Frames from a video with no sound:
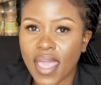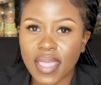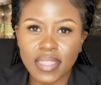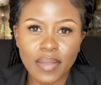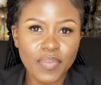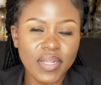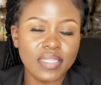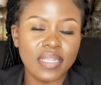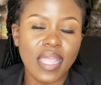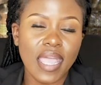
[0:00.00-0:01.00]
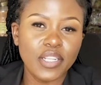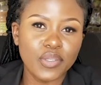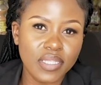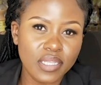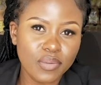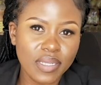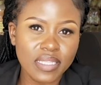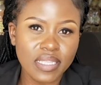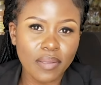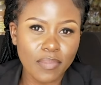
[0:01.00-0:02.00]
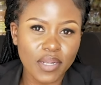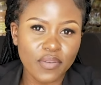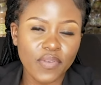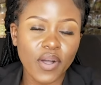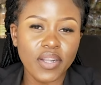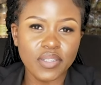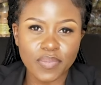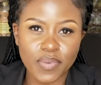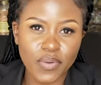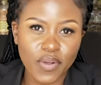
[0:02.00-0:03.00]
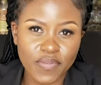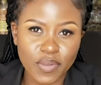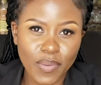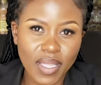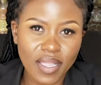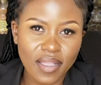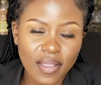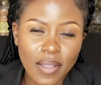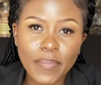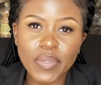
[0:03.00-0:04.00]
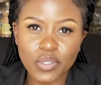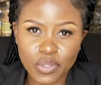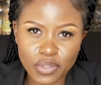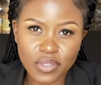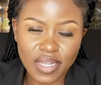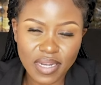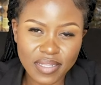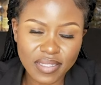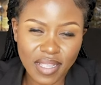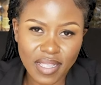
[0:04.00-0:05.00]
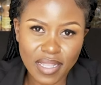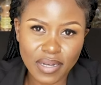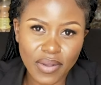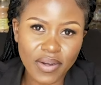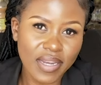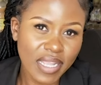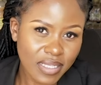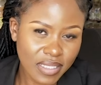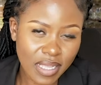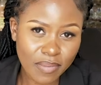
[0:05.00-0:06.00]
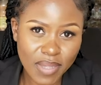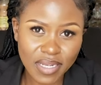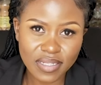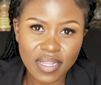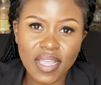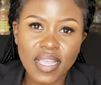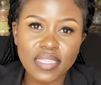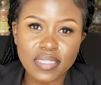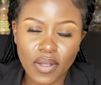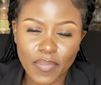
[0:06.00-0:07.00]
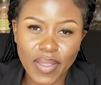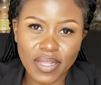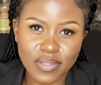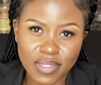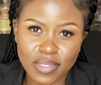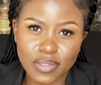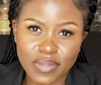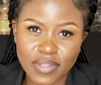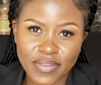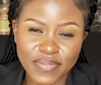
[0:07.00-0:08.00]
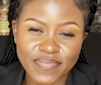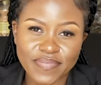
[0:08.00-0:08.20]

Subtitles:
And that brings an end to this week's segment of our Entrepreneur of the Week. Be sure to join us again on our next segment. It's now back to the studio.